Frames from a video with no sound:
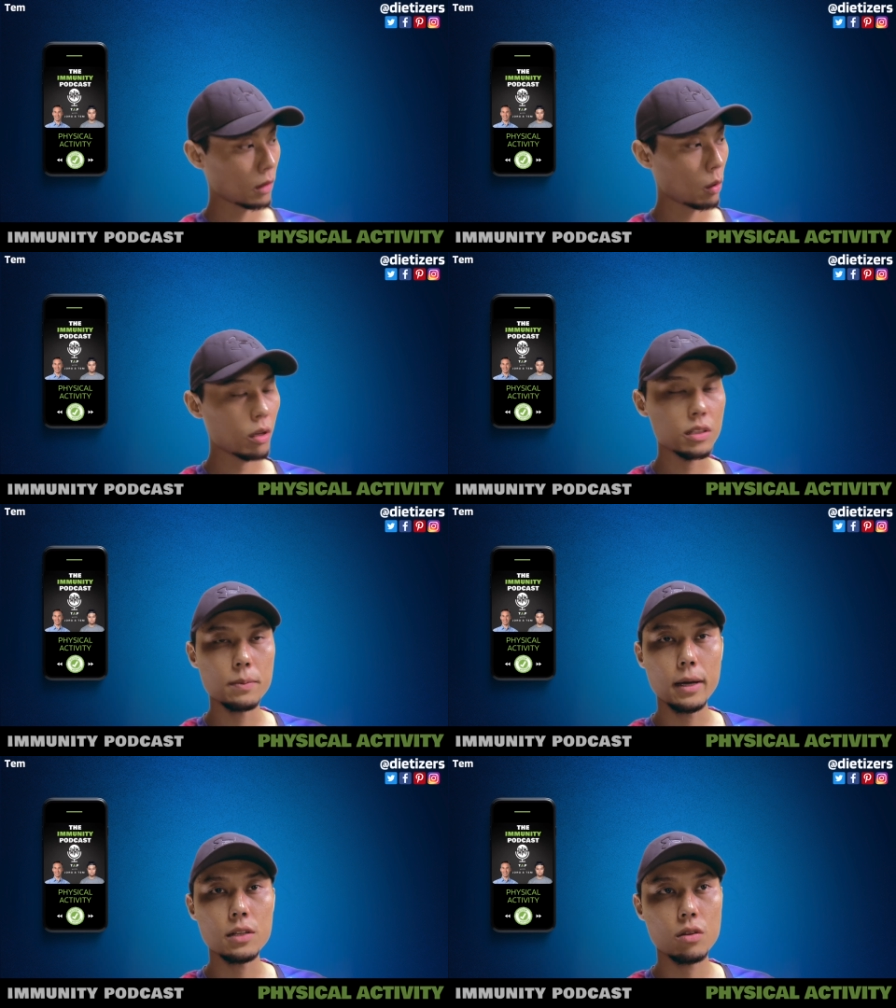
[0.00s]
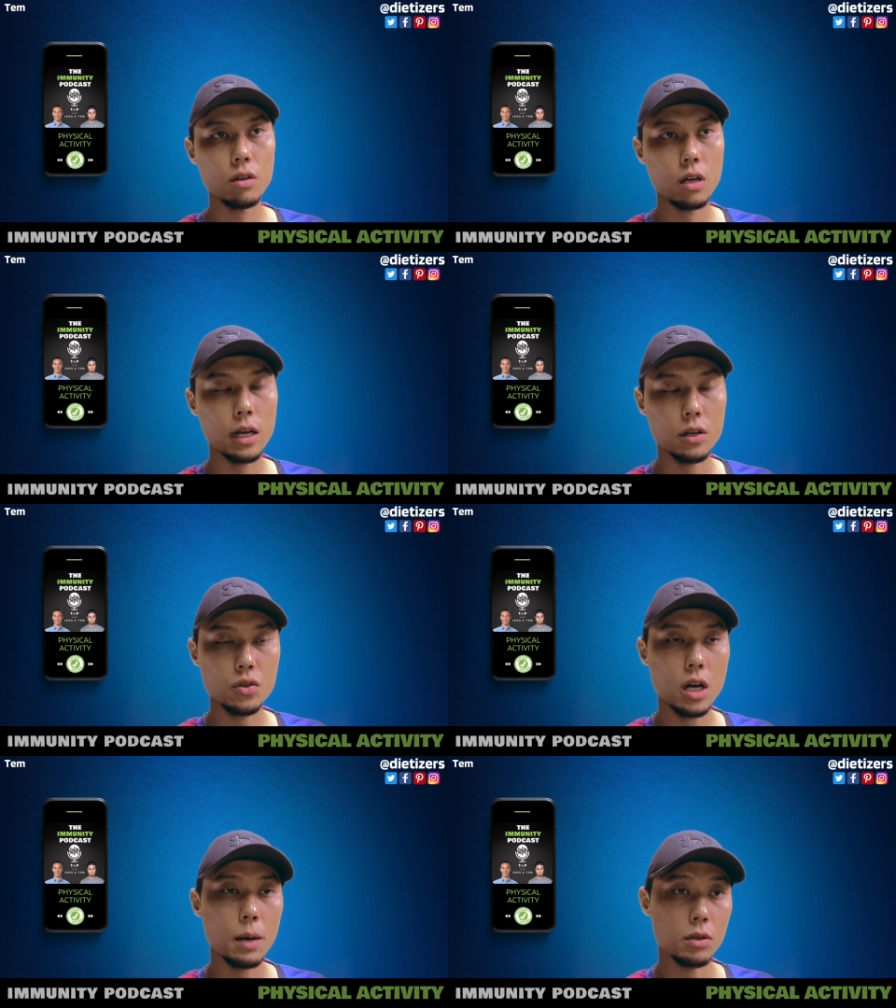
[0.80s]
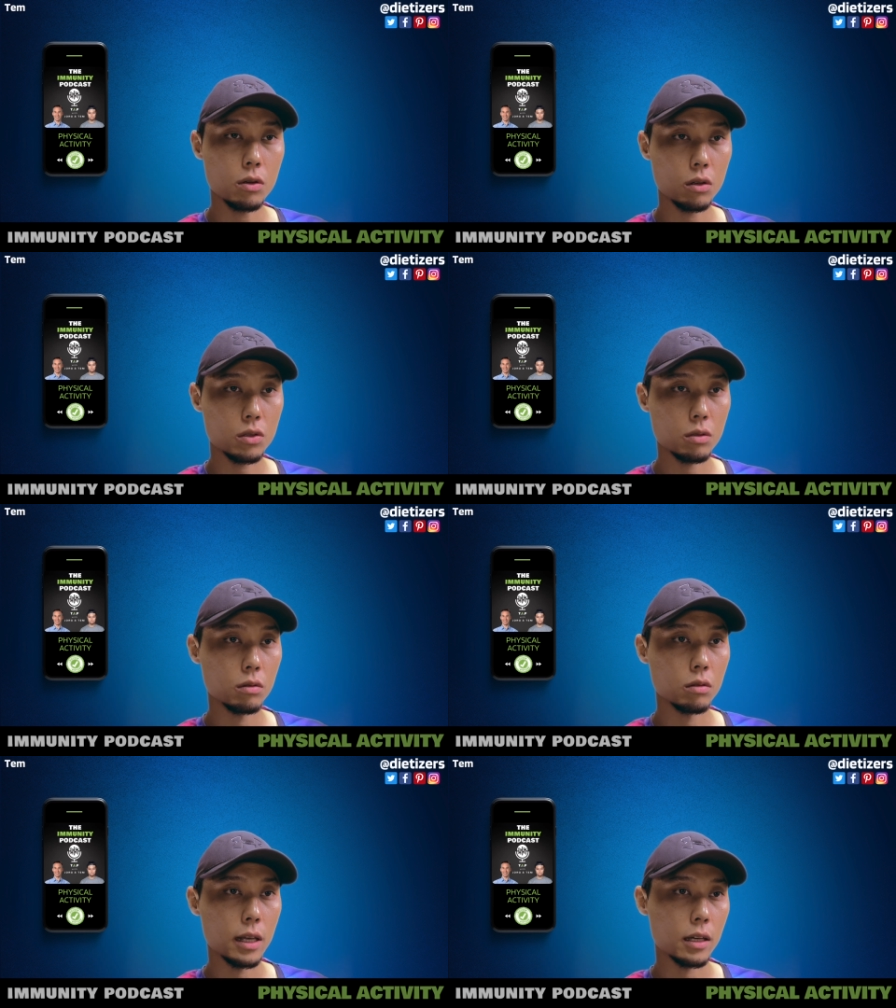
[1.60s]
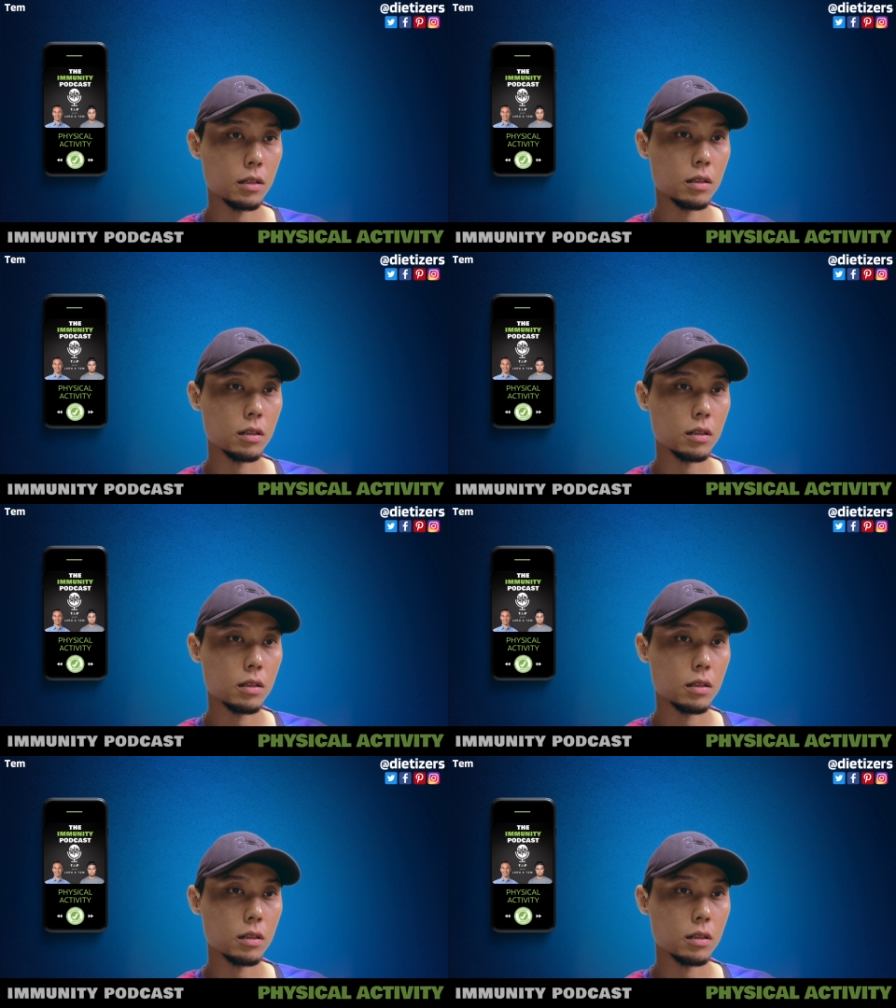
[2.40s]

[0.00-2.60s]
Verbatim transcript: Well, it depends on the kind of job you also like.